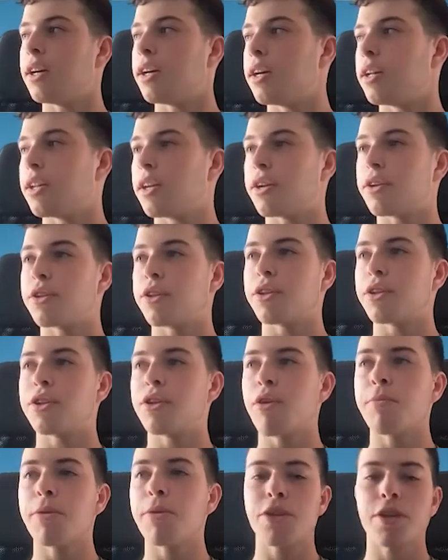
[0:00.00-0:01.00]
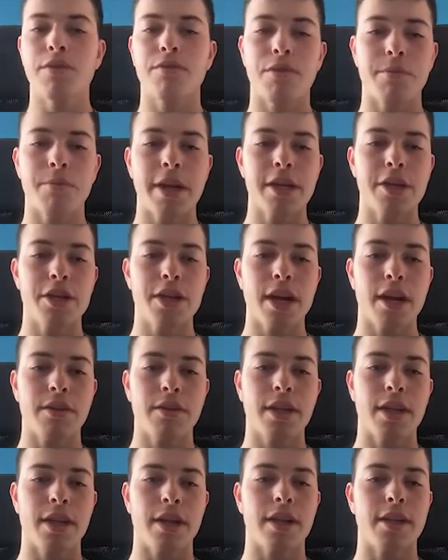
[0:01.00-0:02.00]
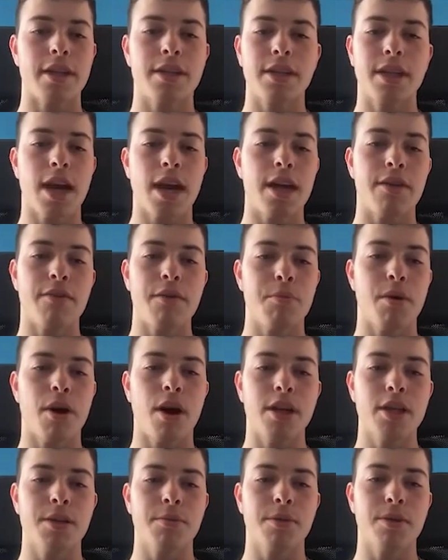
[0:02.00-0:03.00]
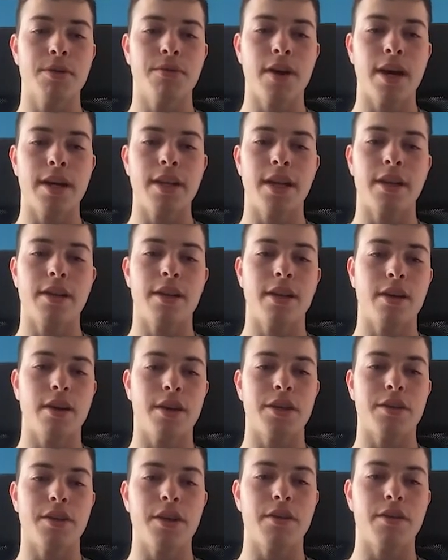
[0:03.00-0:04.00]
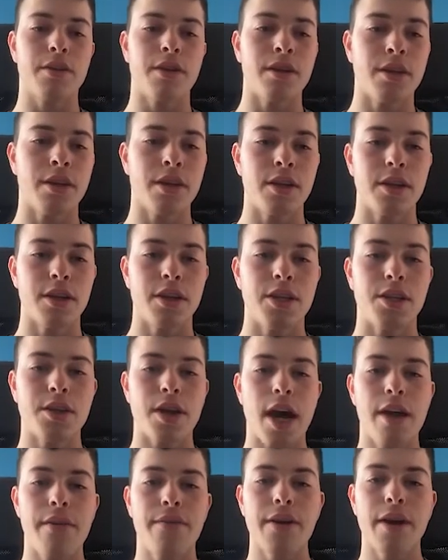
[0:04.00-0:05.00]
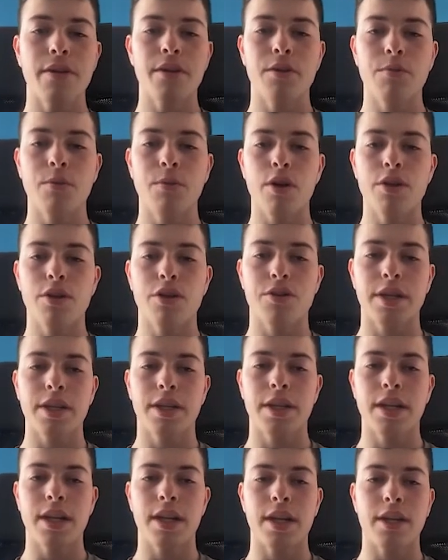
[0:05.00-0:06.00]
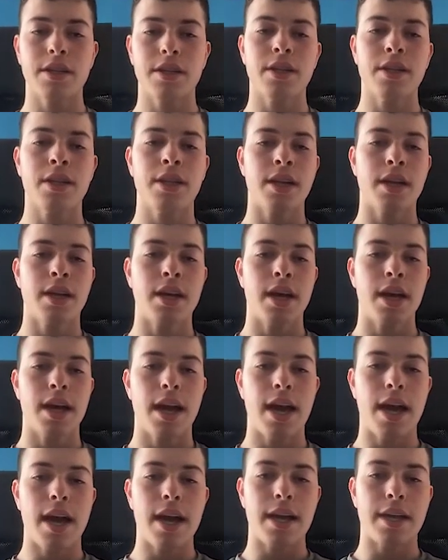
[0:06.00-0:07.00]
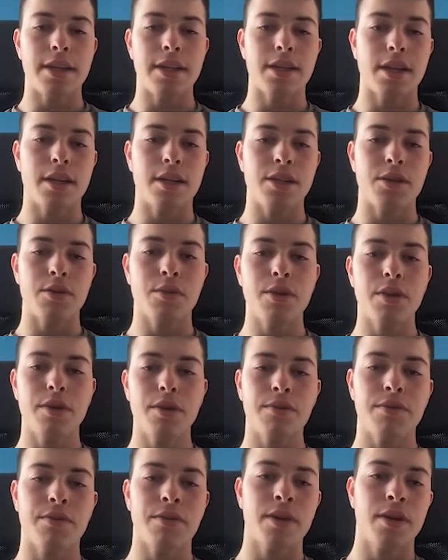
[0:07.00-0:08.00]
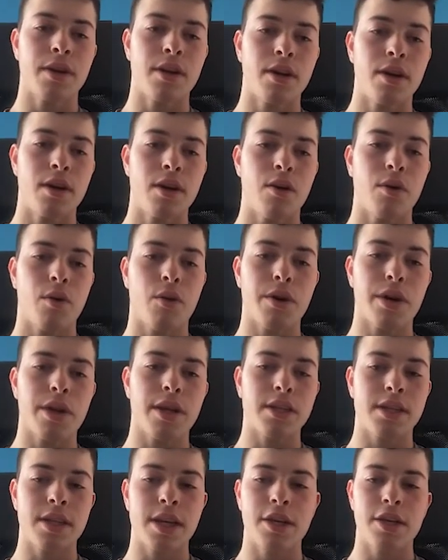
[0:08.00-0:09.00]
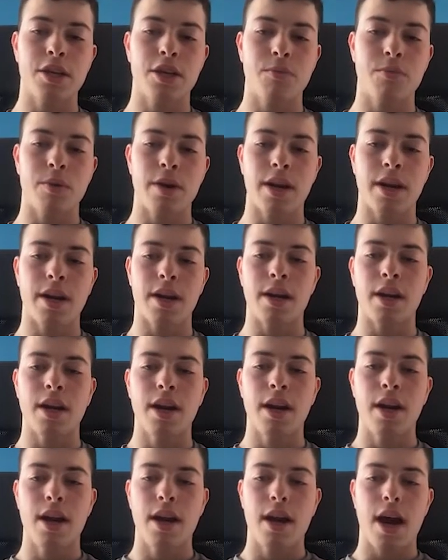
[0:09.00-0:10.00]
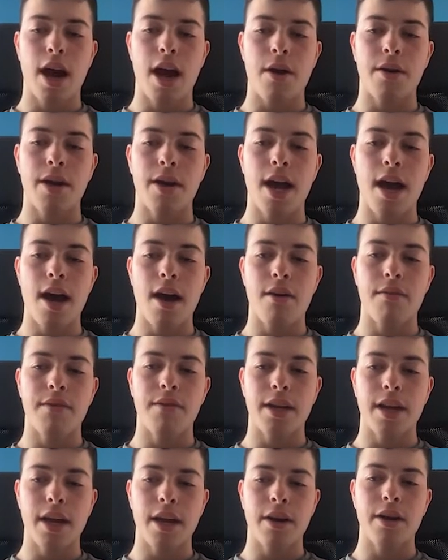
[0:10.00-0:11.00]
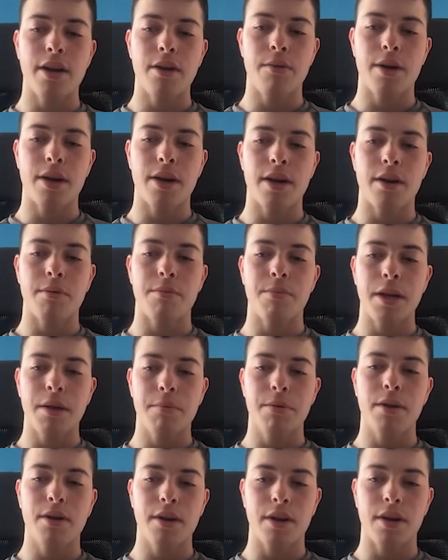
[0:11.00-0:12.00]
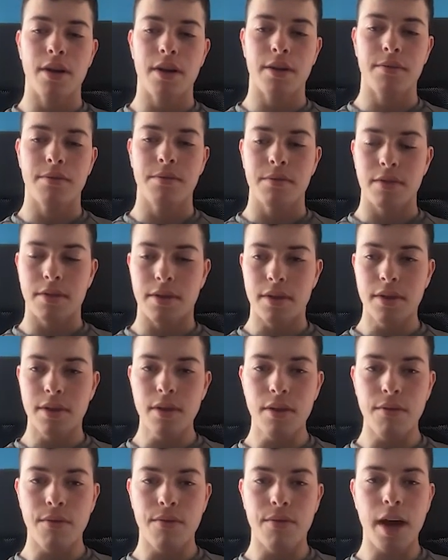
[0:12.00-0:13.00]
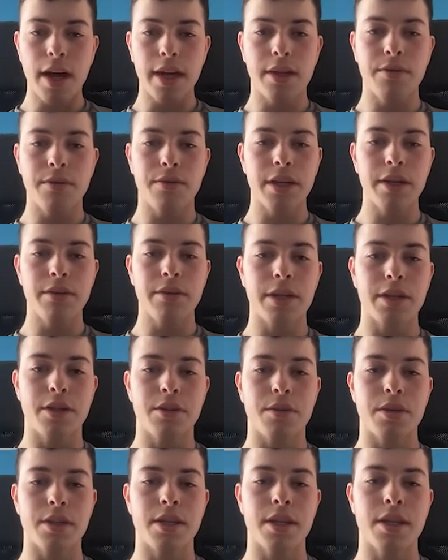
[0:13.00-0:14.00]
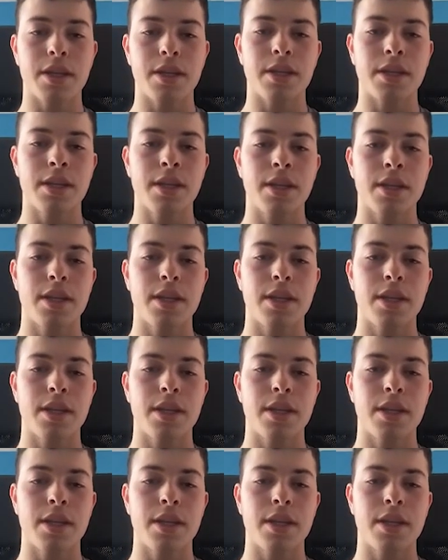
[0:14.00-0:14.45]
there's just so much information out there. It's kind of impossible to find anything on your own. So I founded Wall Street Kings as a sort of organization where I would have an area where people could find free resources